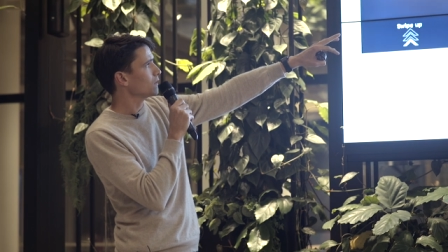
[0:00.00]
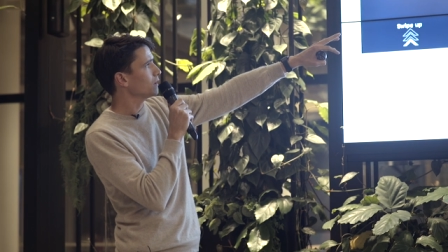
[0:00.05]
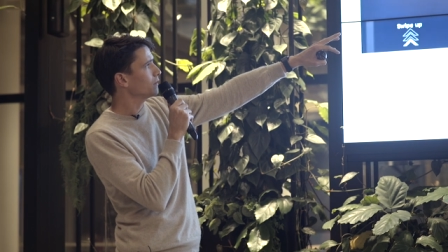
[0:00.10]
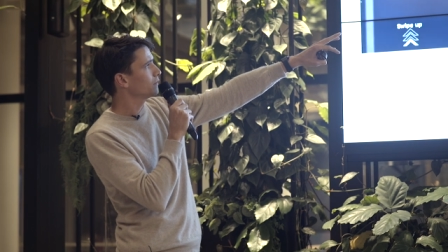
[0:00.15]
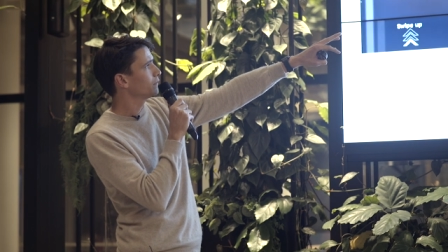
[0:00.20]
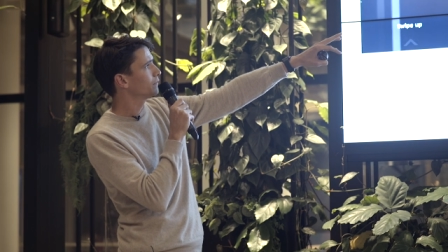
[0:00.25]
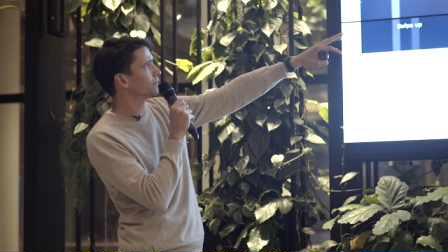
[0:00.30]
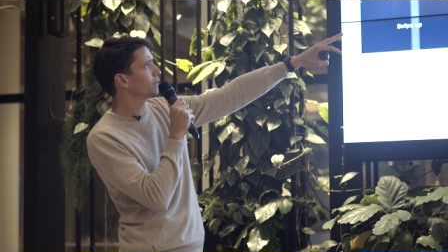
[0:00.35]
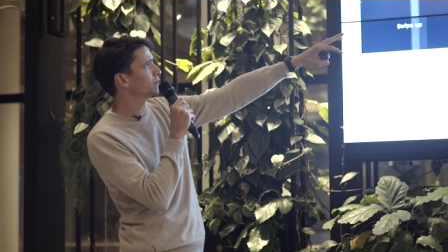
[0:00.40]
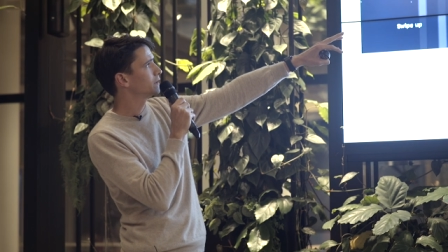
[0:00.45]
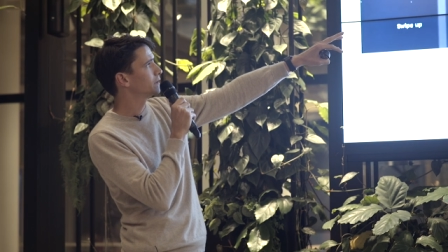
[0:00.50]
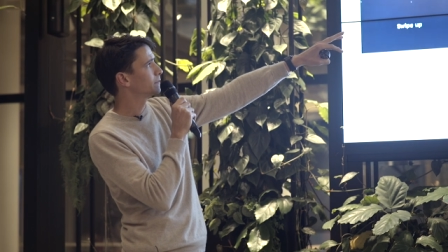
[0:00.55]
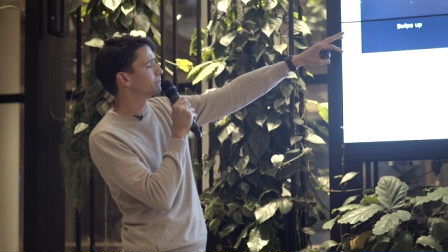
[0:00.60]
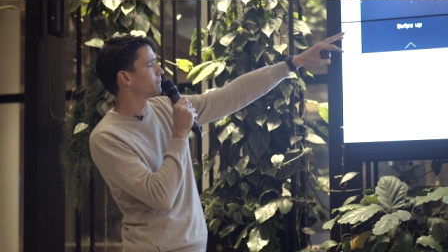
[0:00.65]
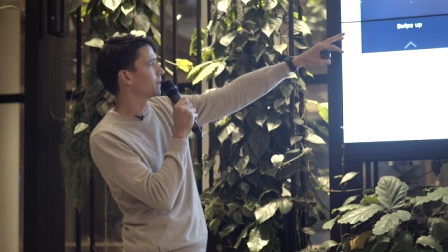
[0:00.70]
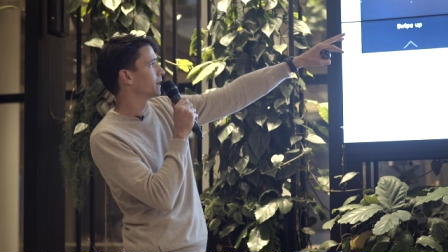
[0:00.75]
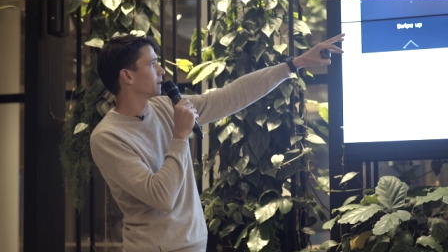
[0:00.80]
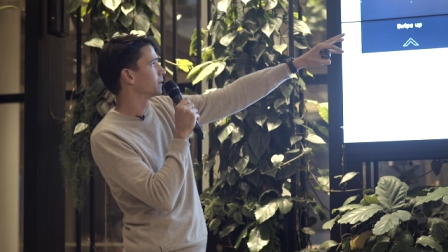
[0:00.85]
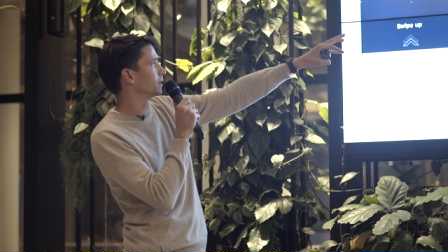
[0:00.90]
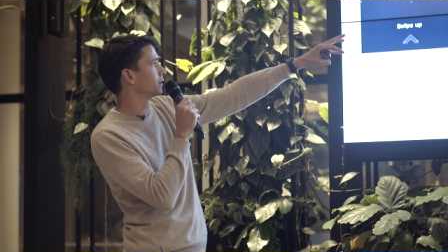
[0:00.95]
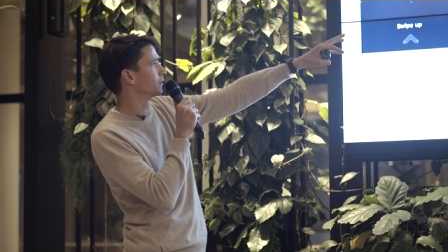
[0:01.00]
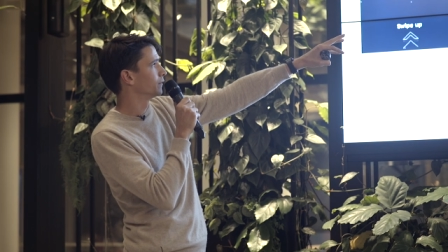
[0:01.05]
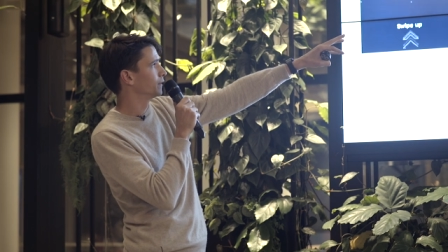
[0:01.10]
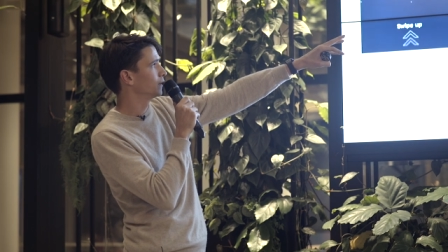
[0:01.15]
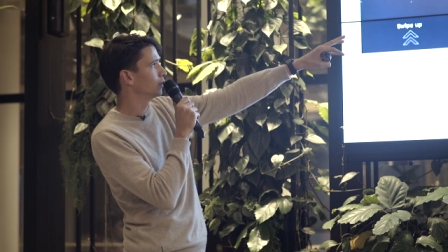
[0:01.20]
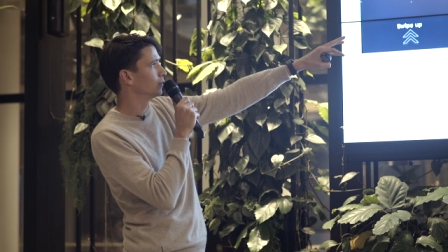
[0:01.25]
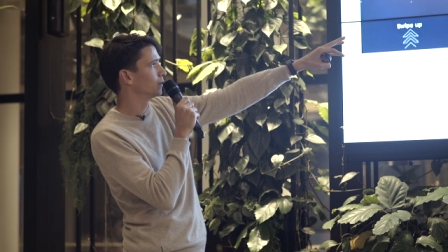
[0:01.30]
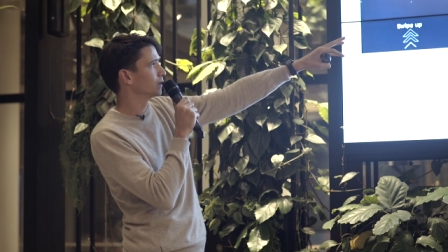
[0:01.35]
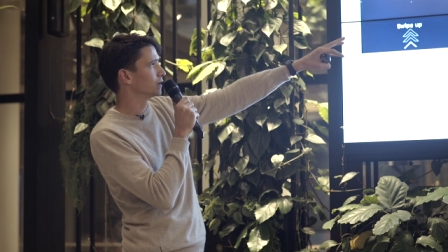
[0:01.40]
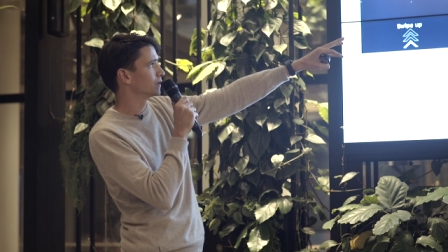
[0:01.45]
Very, I mean, a
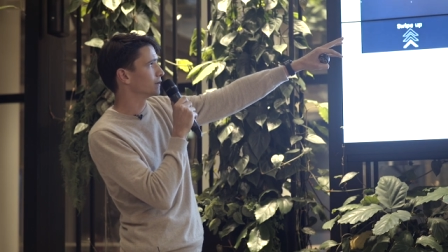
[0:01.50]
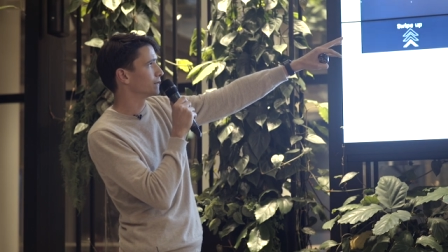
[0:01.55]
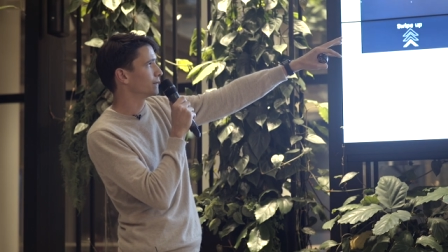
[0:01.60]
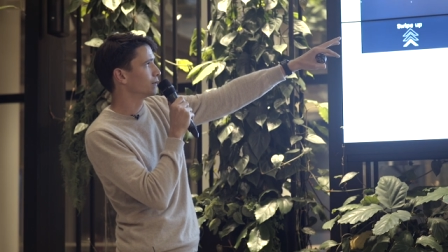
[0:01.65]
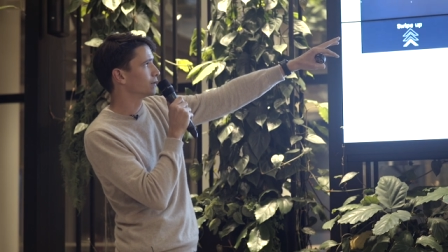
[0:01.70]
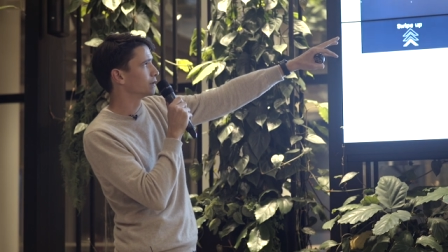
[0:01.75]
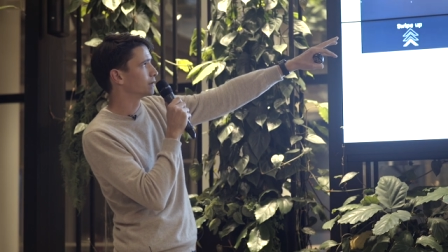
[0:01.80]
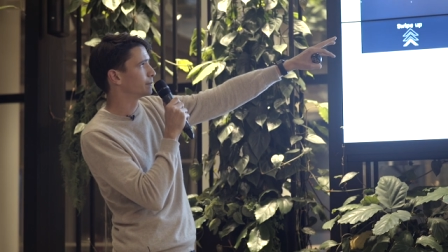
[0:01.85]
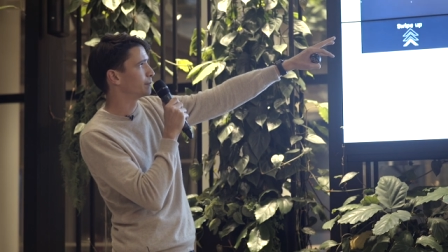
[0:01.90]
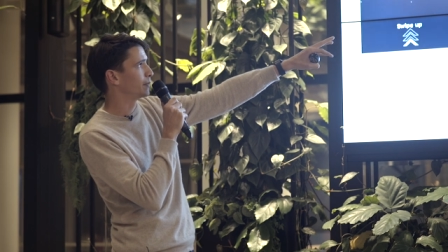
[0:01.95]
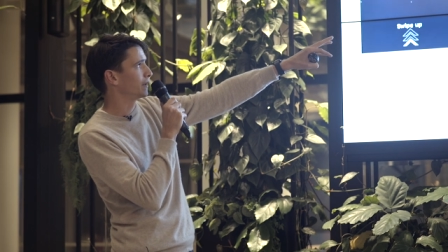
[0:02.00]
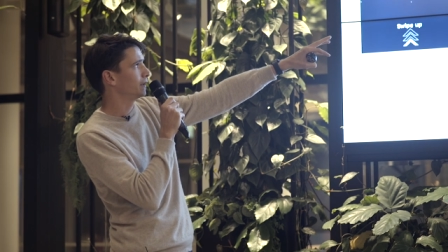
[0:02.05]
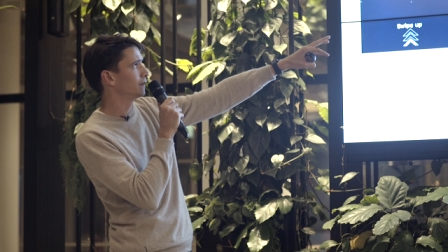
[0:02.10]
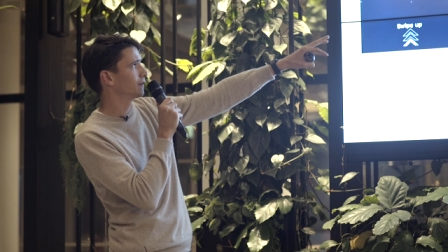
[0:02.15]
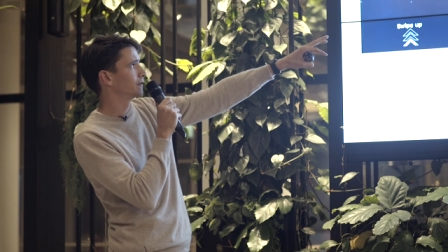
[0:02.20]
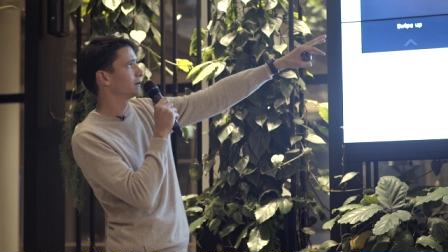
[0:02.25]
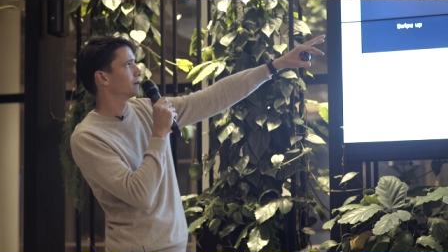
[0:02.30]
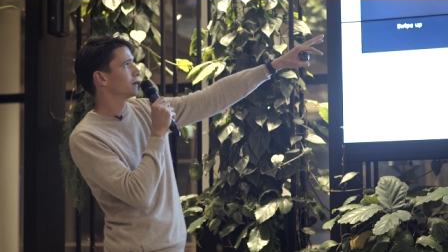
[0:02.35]
video which is very speed,